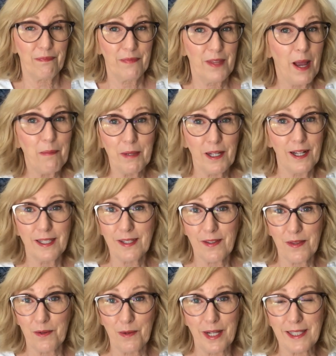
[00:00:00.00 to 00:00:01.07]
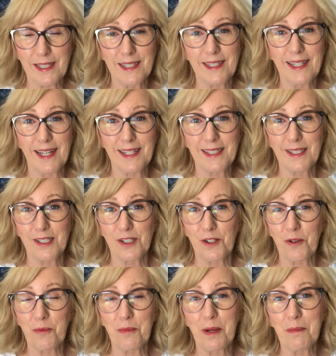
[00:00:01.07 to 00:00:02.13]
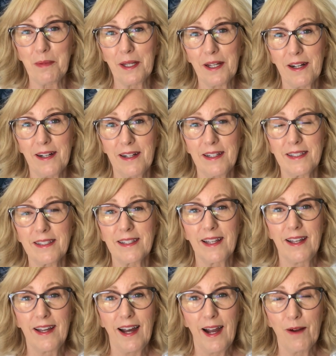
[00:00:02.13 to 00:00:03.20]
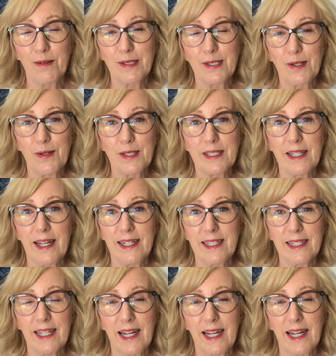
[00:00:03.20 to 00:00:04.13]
not because of the restless leg syndrome, but because I was so excited